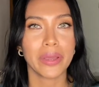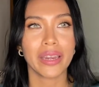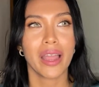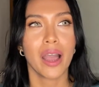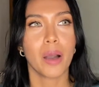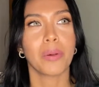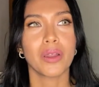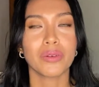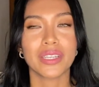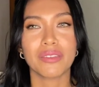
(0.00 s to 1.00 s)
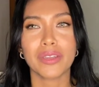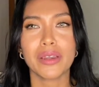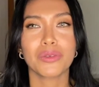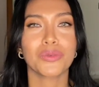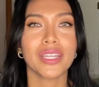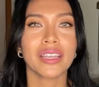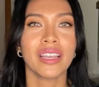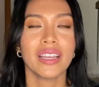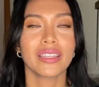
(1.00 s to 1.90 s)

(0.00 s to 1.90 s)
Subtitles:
But upon receiving it, it was really